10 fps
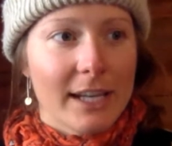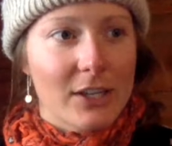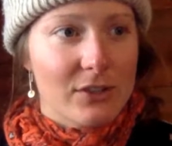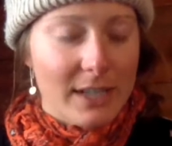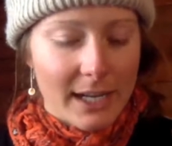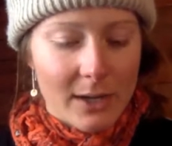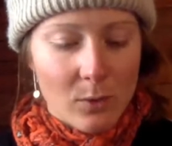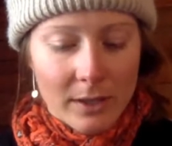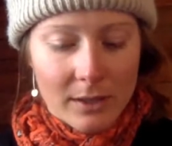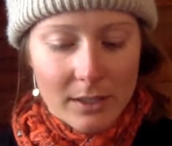like you said, I
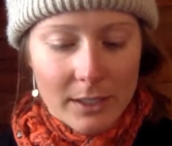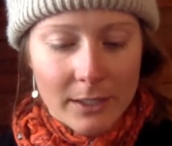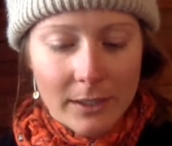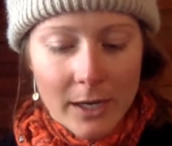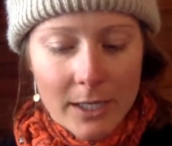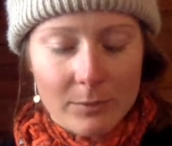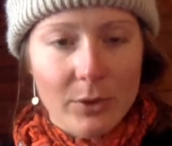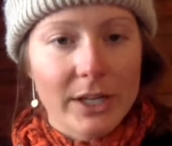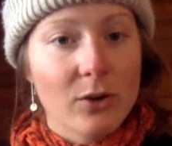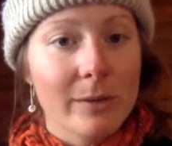won the
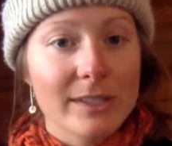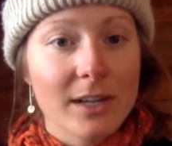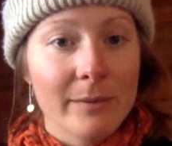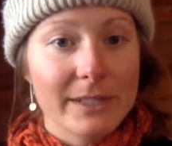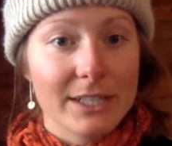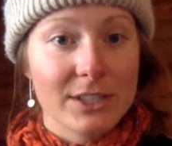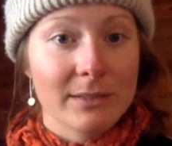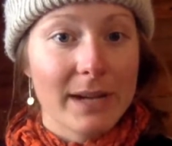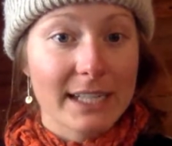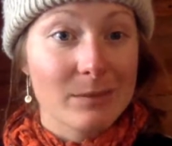Queen of Corbett's
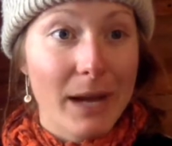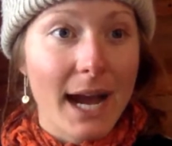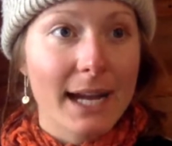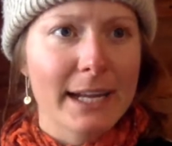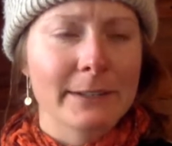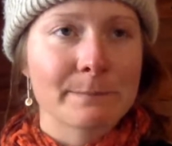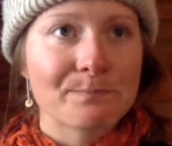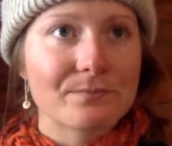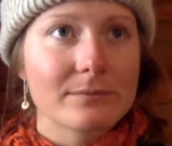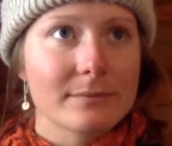competition back to back, and
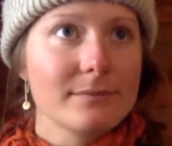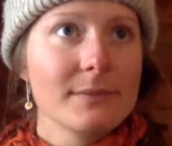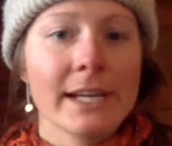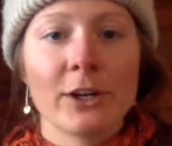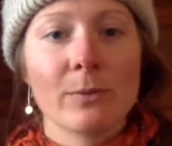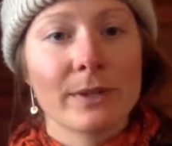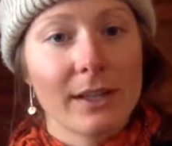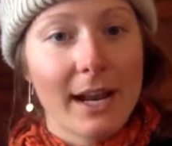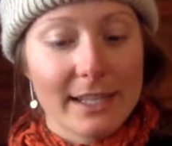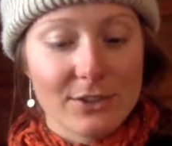it opened a
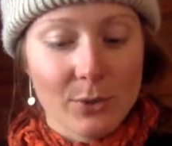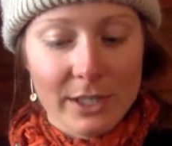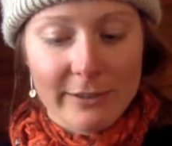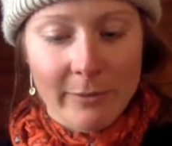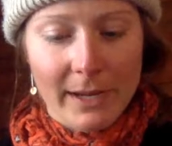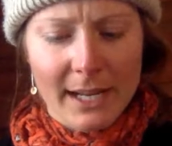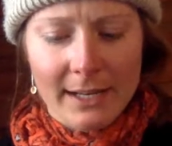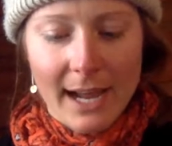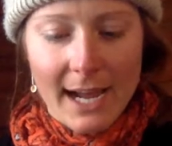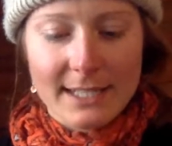lot of these doors for me.
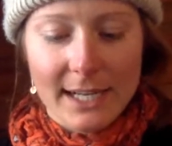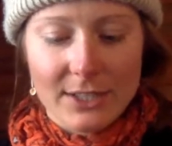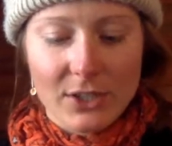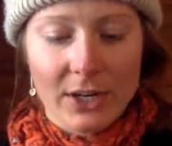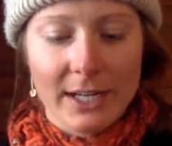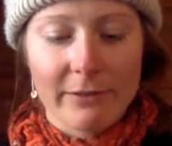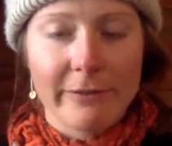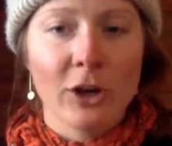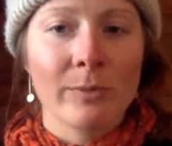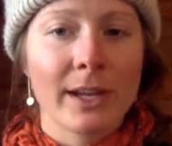And as I started
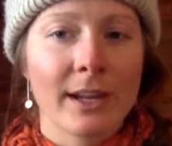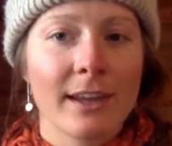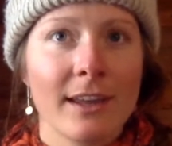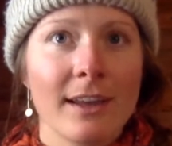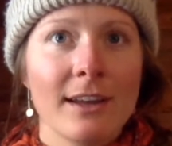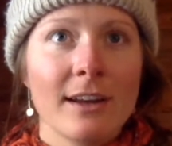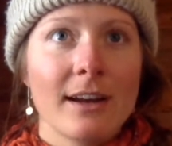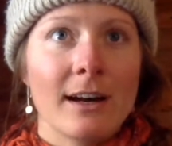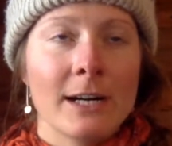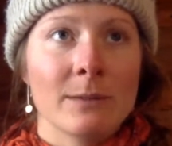filming
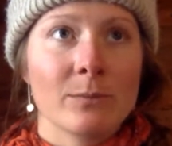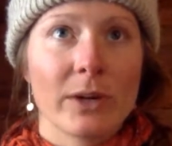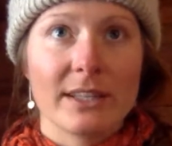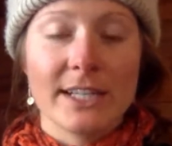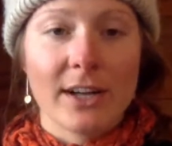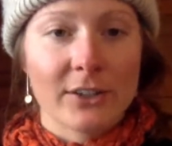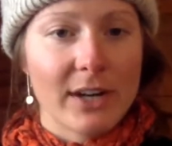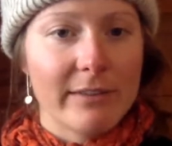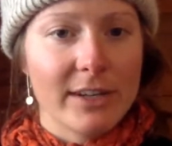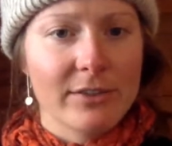with Teton
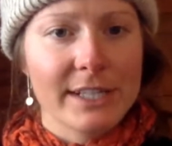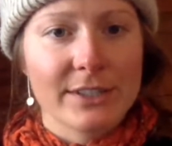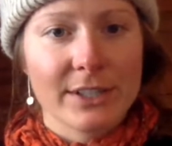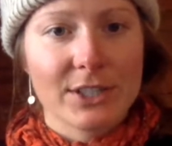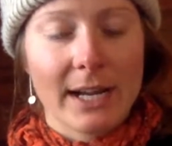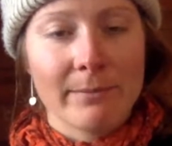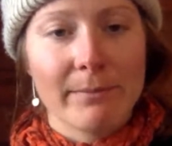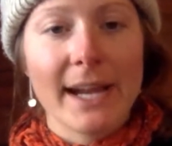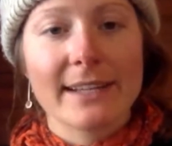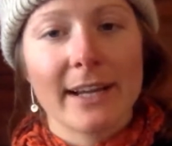Gravity Research, I'm
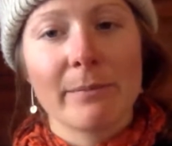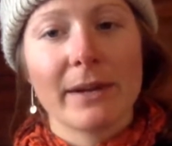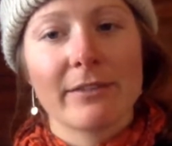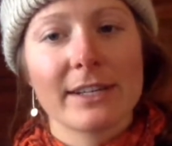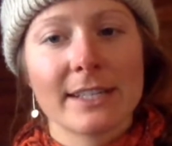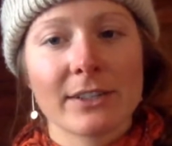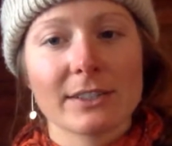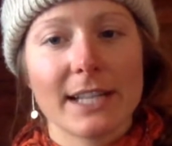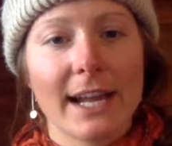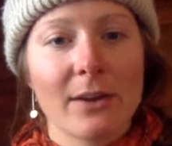mic'd up every
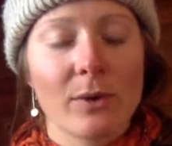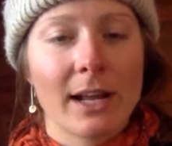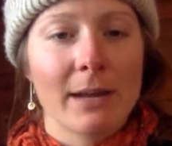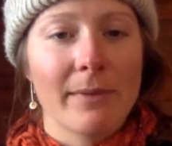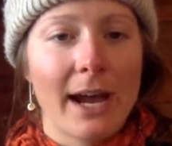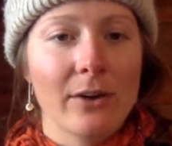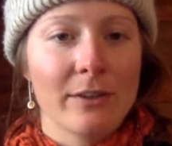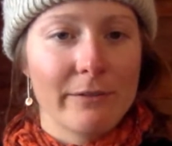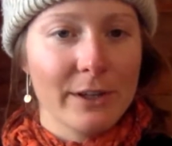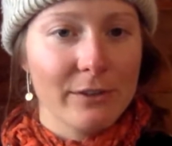single day when I'm out
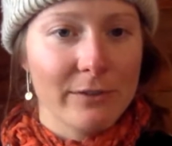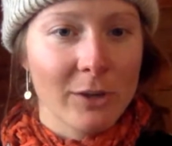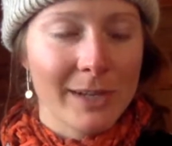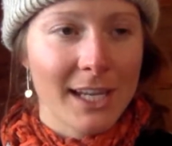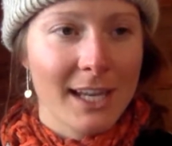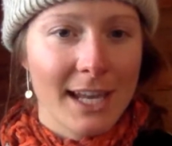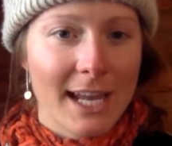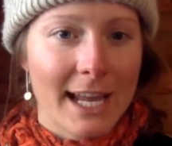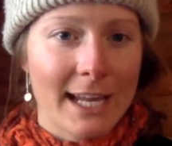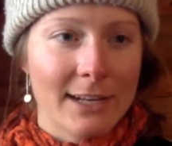in the field filming.
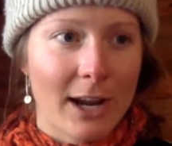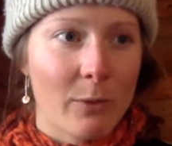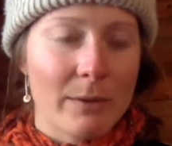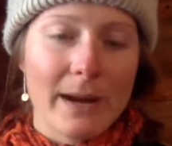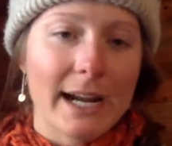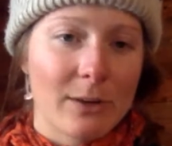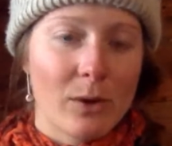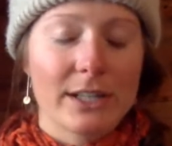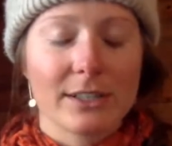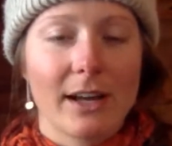And I went back and
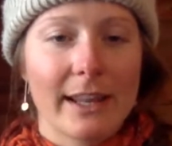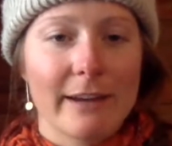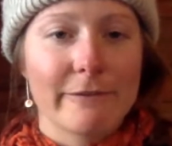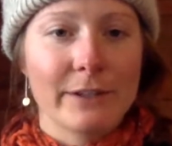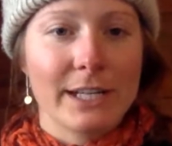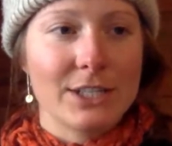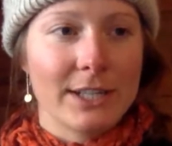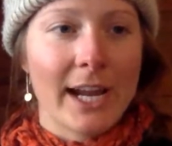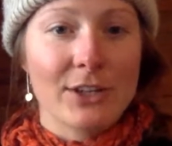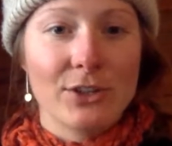watched a lot of that footage,
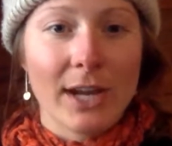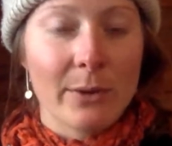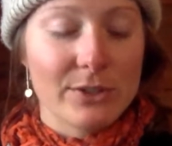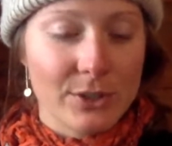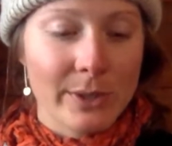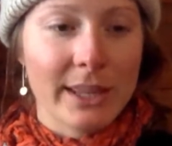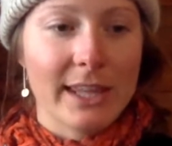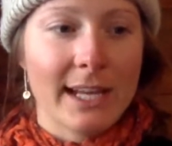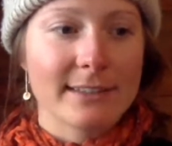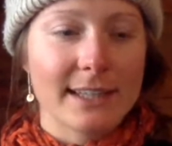and I was doing
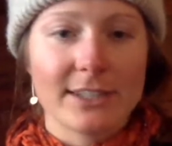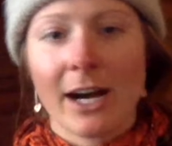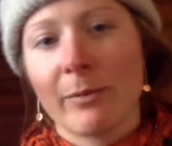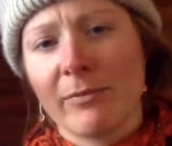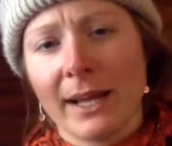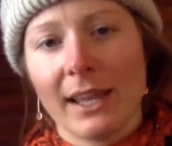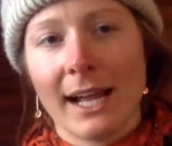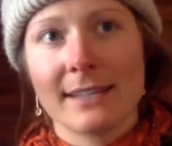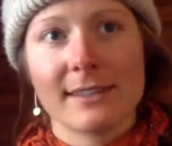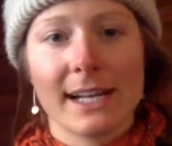things at the top of my
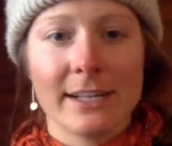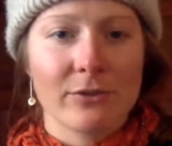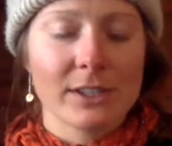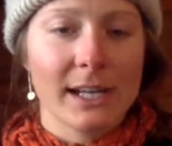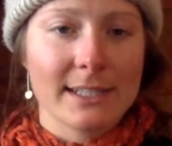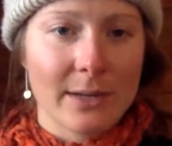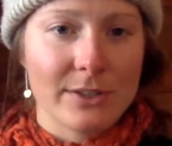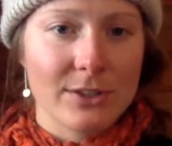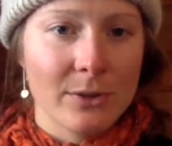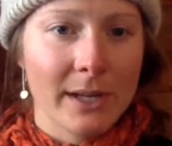lines that I didn't realize I
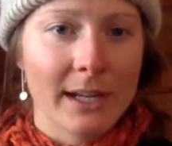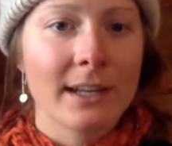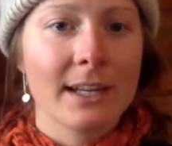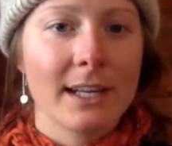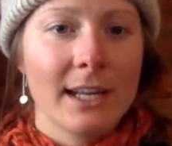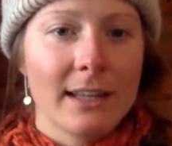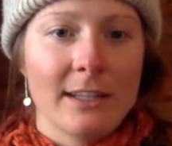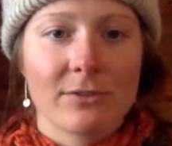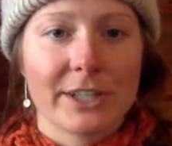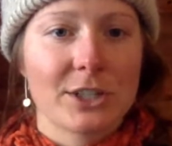was doing.
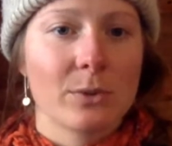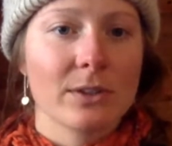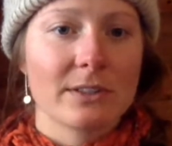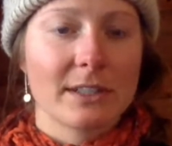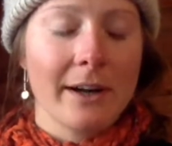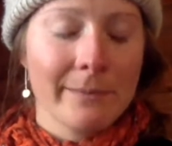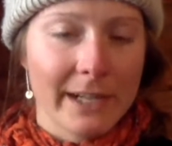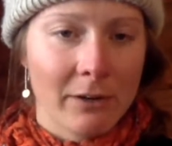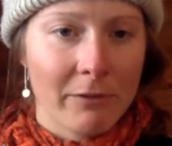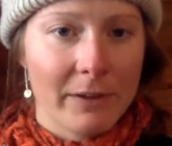These rituals to calm
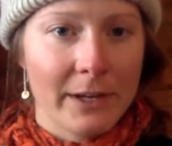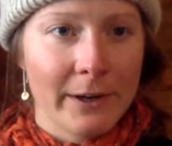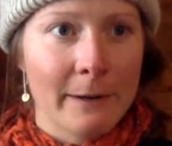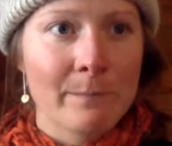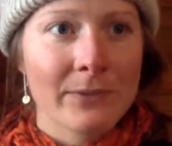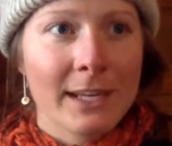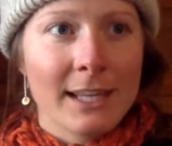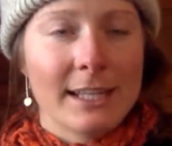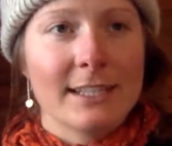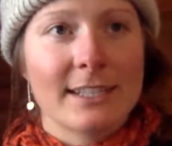down fear,
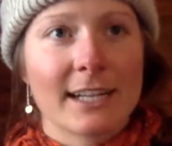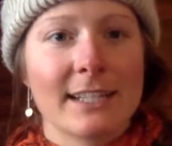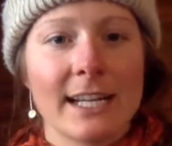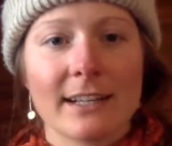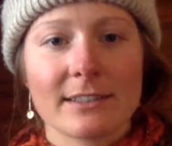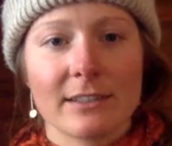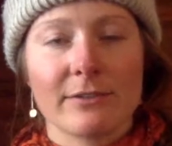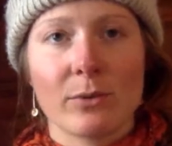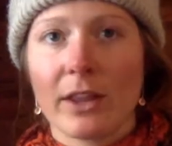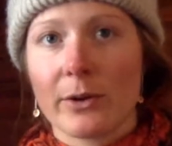these techniques
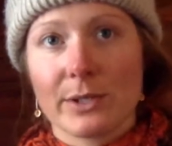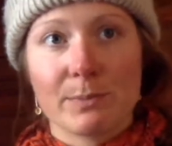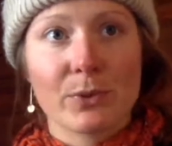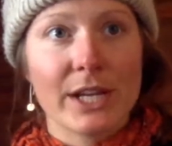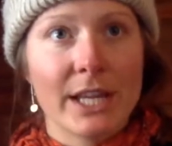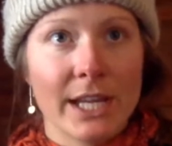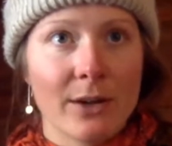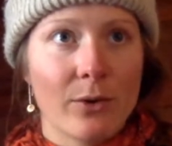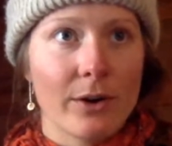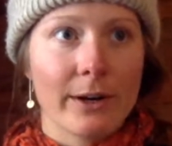of whether it was
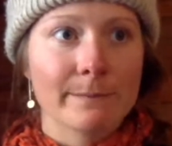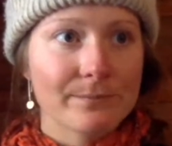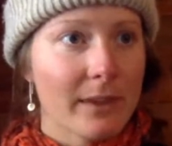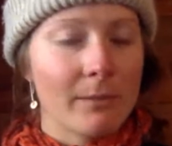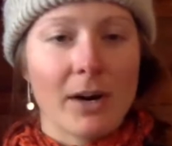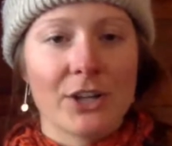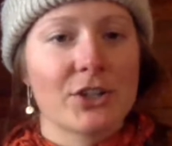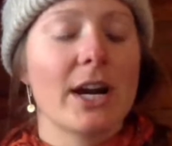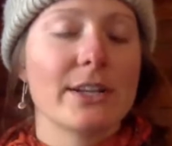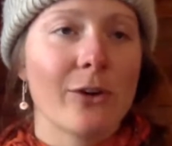breathing or a
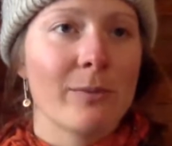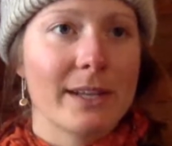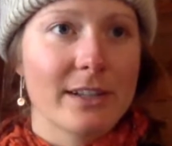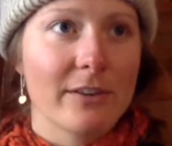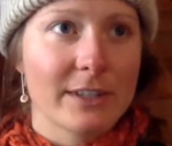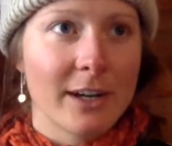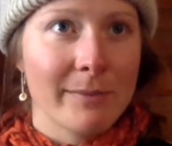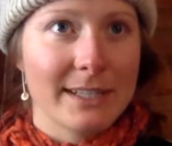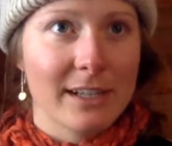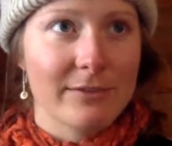mantra I told myself to
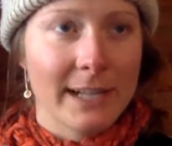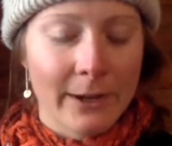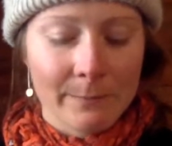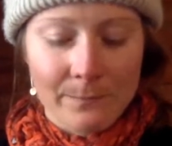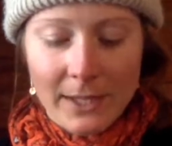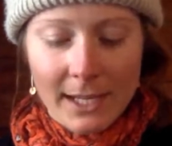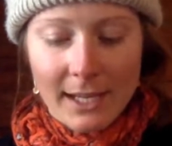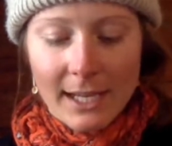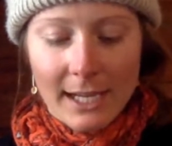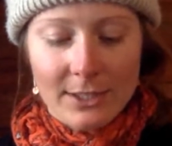calm myself down.
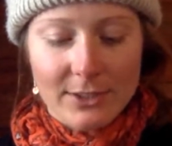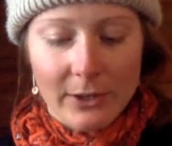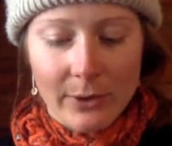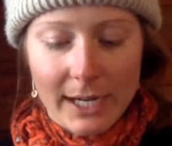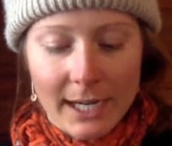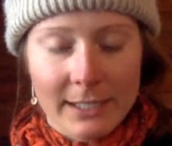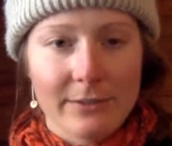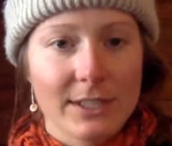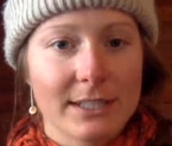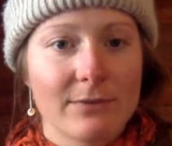And so I kind
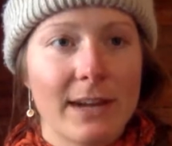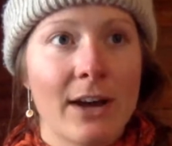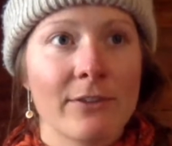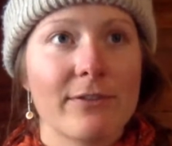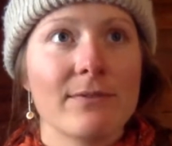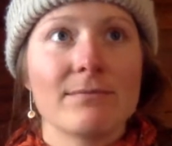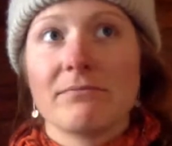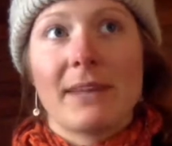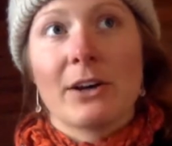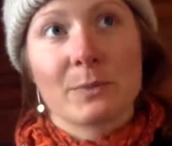of just found
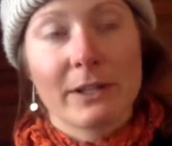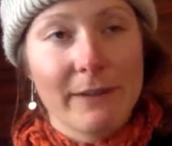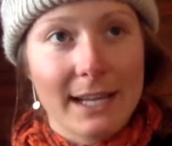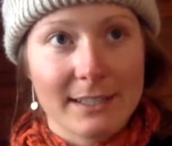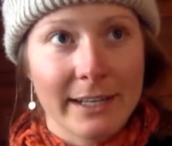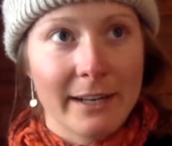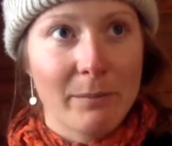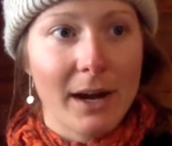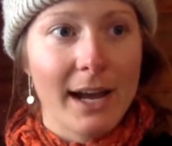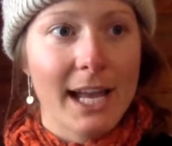I was pretty
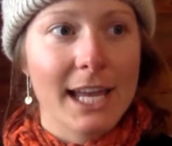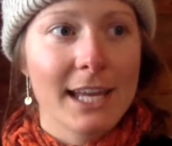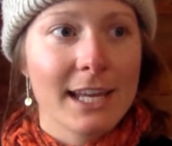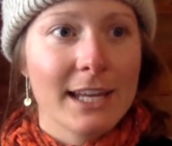fascinated by